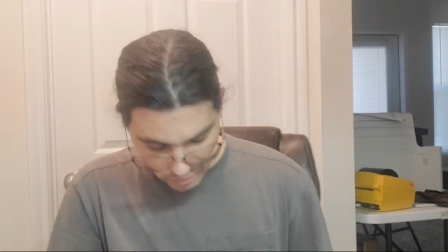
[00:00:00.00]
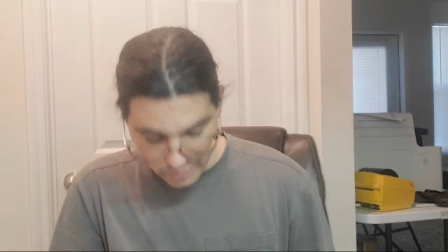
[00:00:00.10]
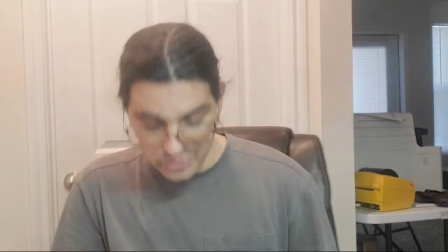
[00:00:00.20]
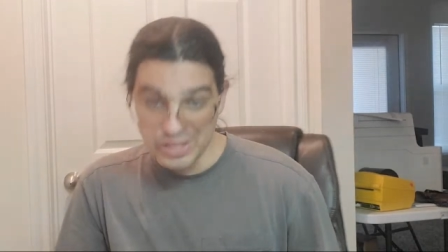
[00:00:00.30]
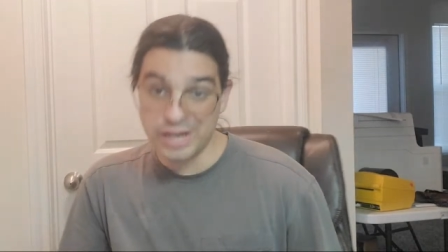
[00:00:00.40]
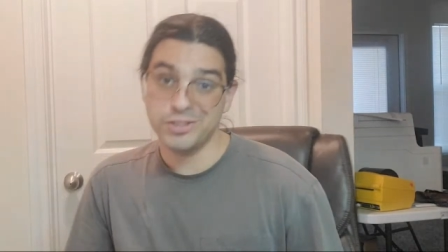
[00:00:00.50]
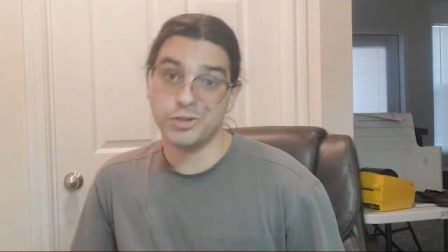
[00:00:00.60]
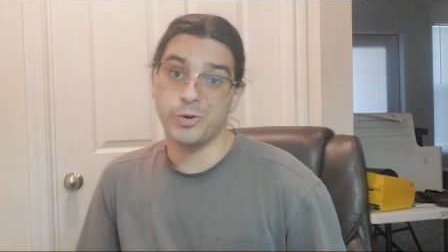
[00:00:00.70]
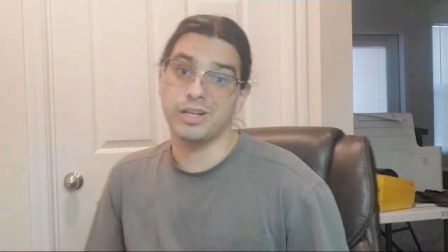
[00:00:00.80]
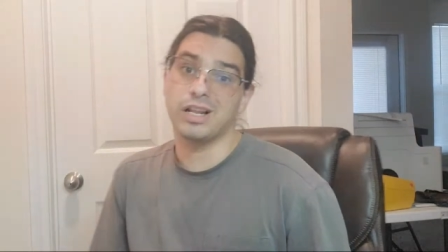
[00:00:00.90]
Now you're
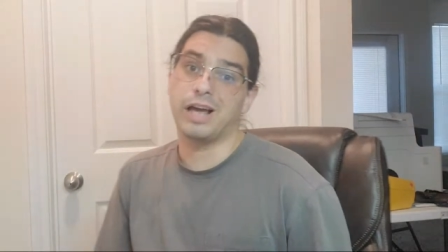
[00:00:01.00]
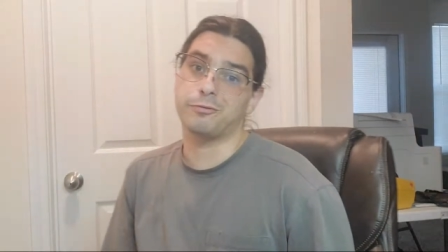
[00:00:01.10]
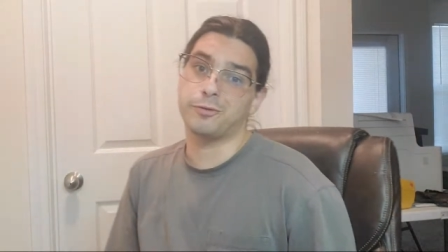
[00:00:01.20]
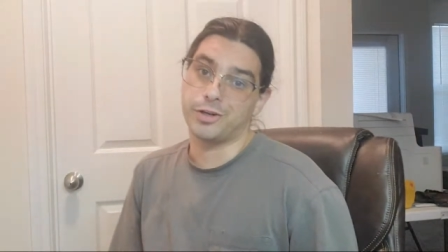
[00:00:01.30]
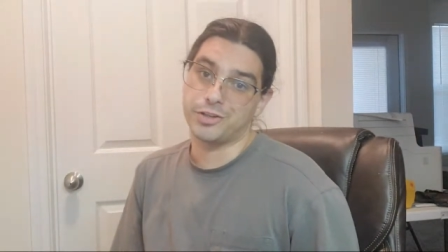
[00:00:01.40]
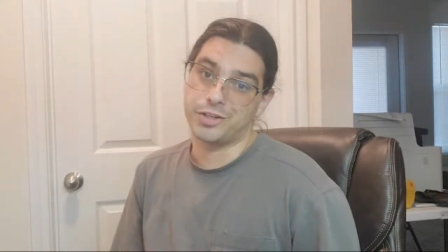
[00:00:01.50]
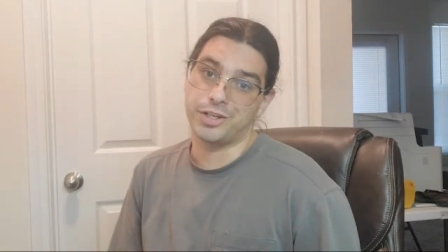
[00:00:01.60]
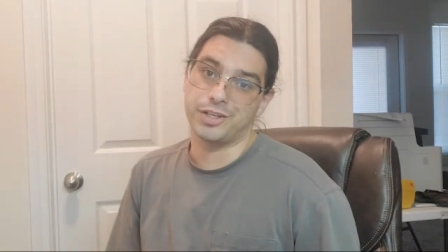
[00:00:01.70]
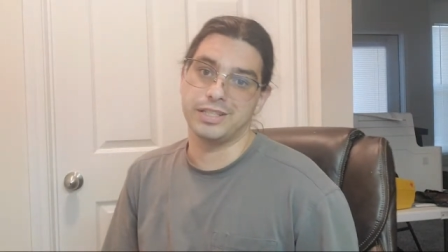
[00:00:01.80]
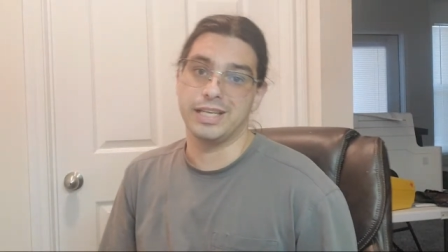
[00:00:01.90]
going a lot
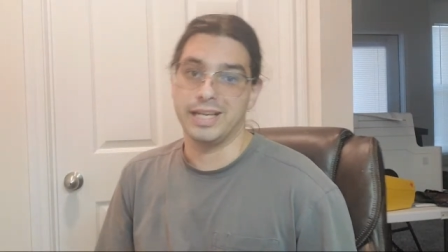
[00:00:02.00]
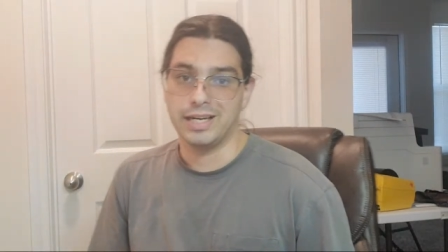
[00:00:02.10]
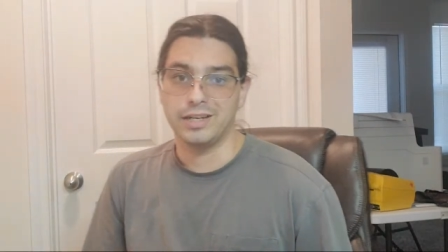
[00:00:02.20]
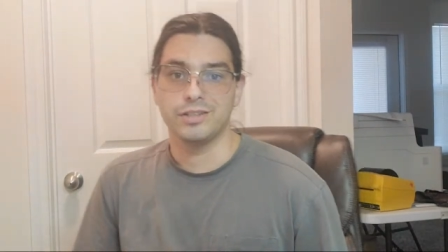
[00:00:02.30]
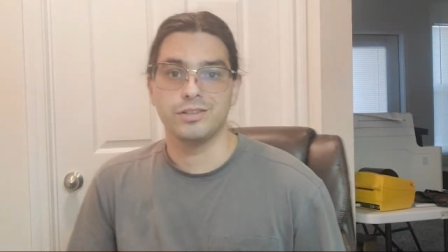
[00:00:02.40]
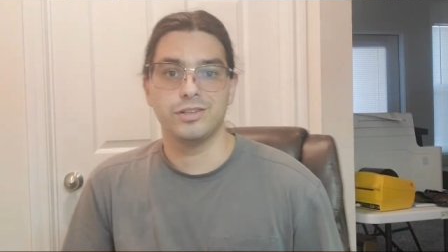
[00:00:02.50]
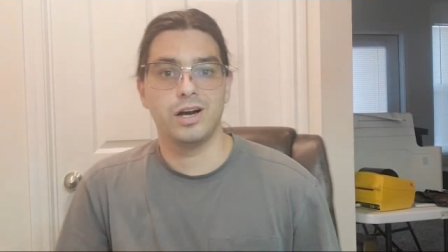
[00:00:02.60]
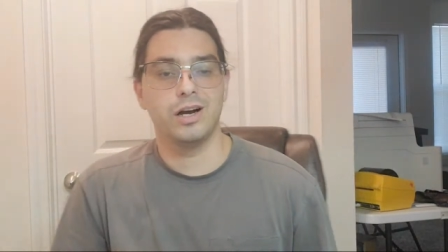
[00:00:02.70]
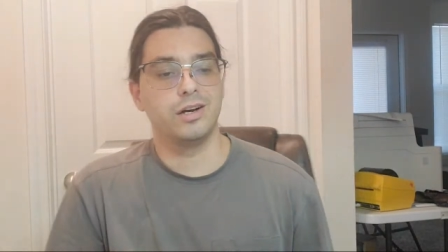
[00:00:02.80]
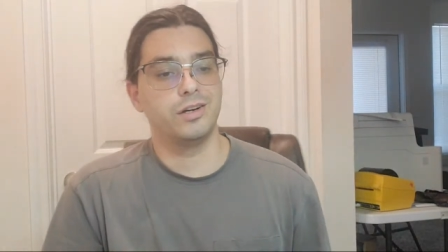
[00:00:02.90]
further, yeah.
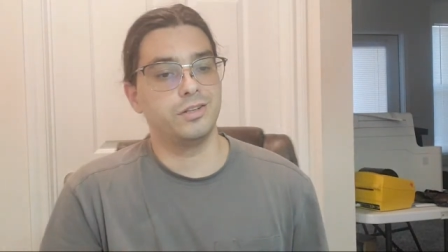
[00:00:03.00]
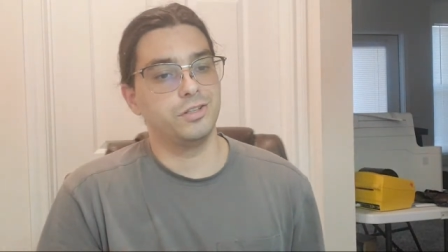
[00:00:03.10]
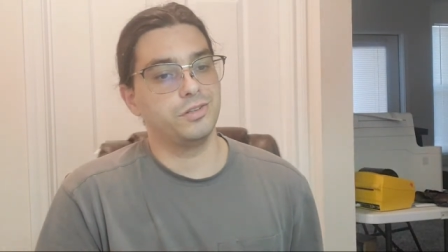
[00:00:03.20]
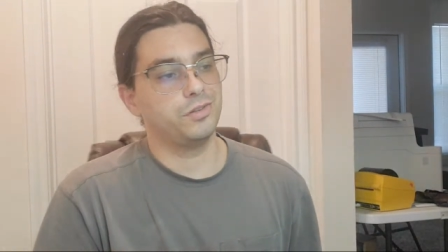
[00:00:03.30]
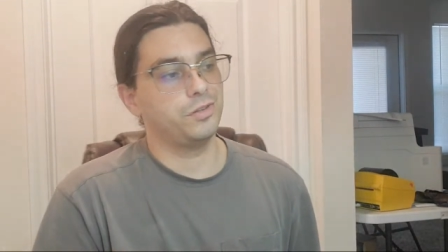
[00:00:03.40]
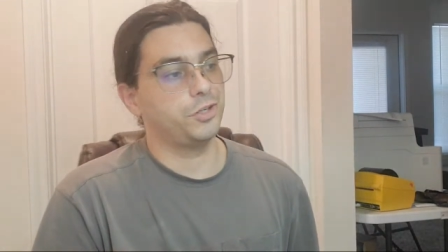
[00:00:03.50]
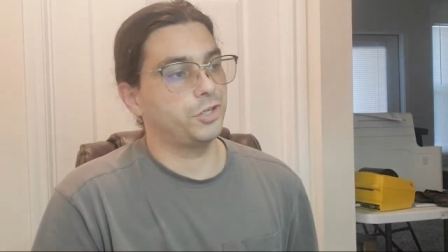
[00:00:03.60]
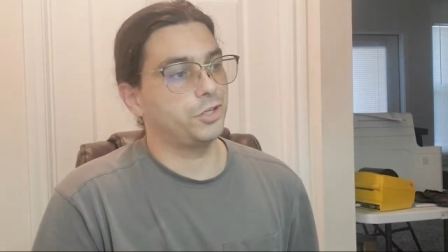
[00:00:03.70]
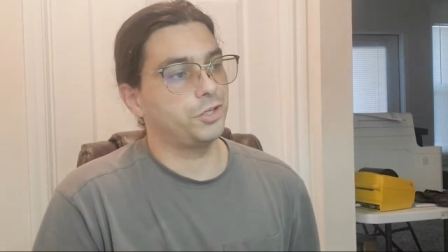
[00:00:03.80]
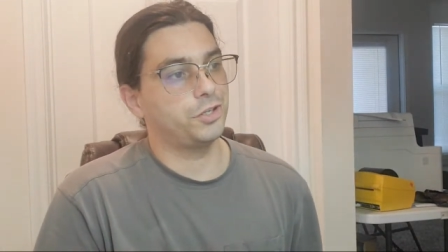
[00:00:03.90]

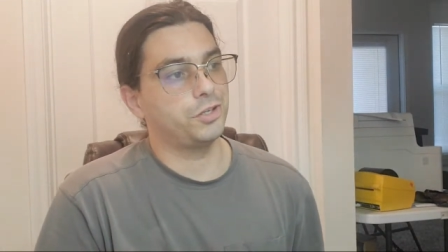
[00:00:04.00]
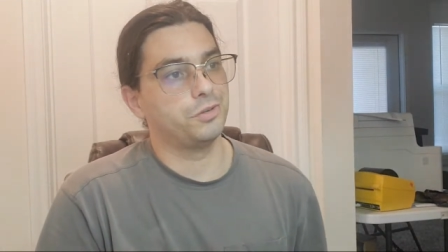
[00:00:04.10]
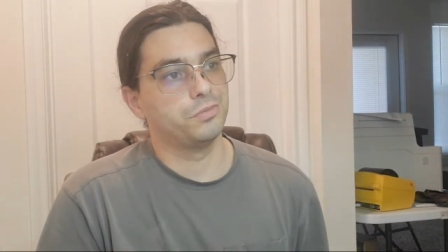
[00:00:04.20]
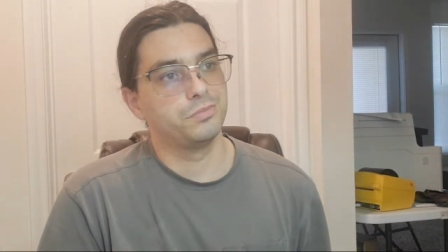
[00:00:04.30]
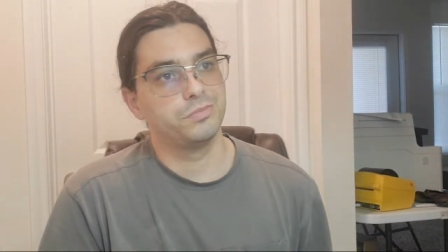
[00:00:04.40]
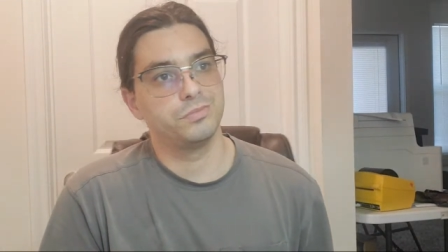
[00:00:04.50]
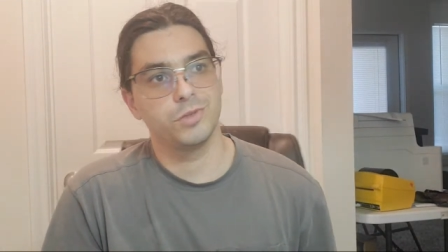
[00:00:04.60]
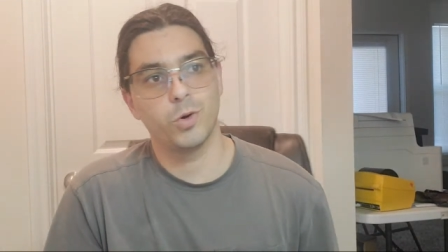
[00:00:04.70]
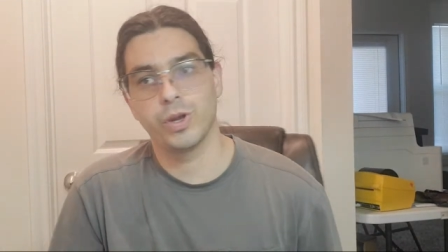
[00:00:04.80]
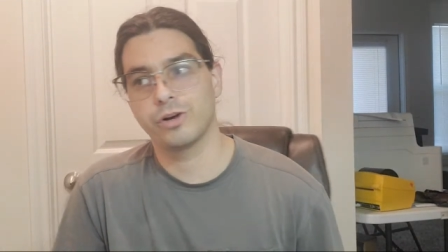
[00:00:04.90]
You're
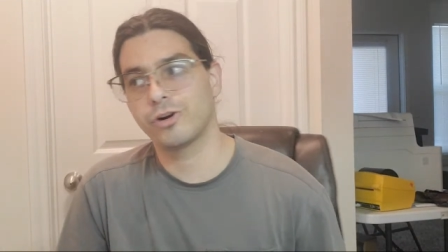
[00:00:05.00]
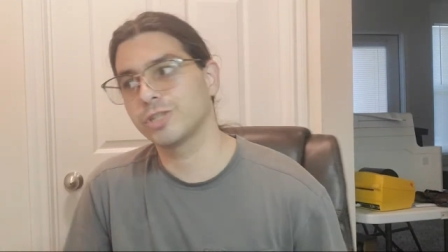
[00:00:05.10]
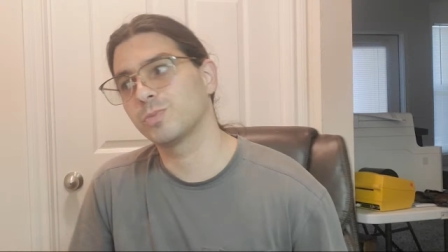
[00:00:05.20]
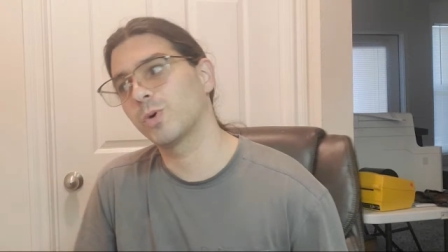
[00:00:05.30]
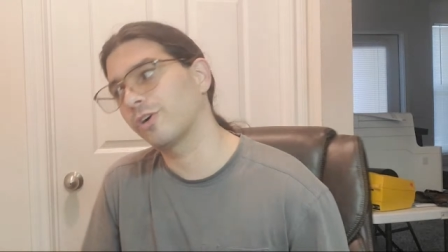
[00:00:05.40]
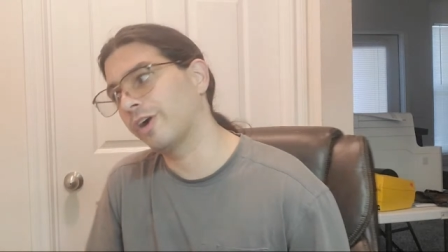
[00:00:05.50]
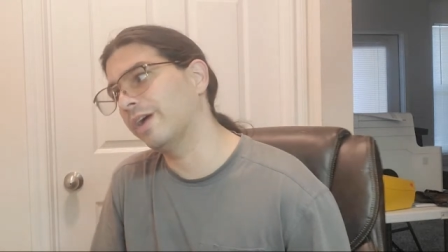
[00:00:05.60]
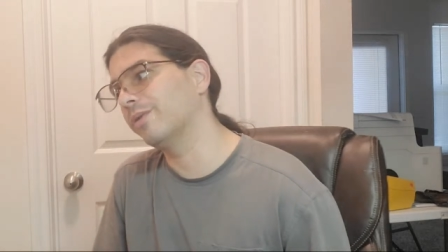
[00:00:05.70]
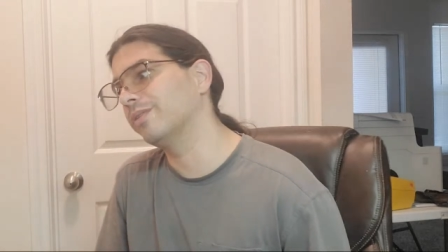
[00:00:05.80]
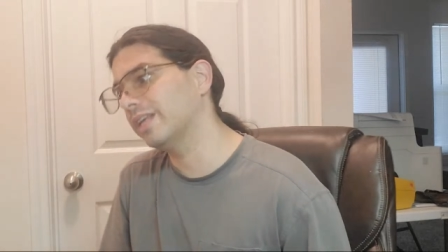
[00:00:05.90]
going across more
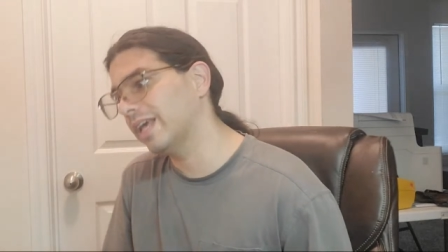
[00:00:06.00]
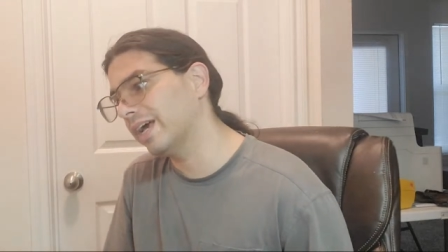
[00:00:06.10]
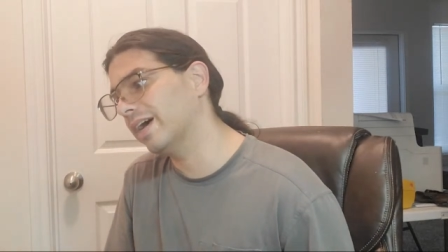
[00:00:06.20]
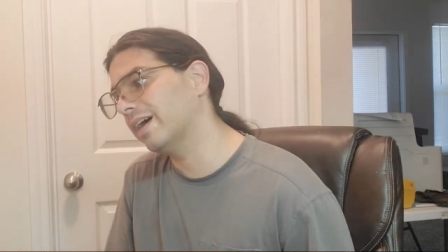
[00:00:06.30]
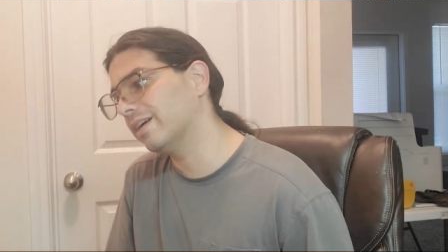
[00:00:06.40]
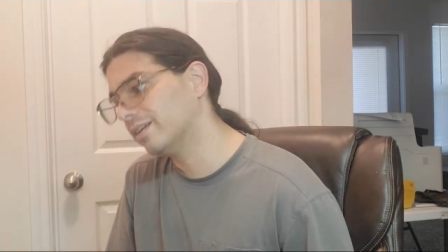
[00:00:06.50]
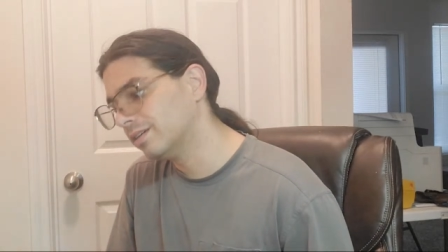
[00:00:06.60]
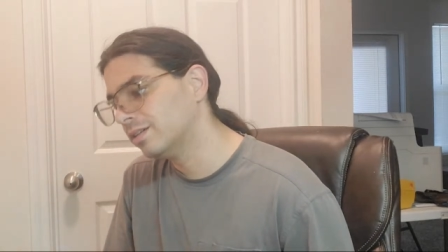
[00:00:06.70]
ground, yeah.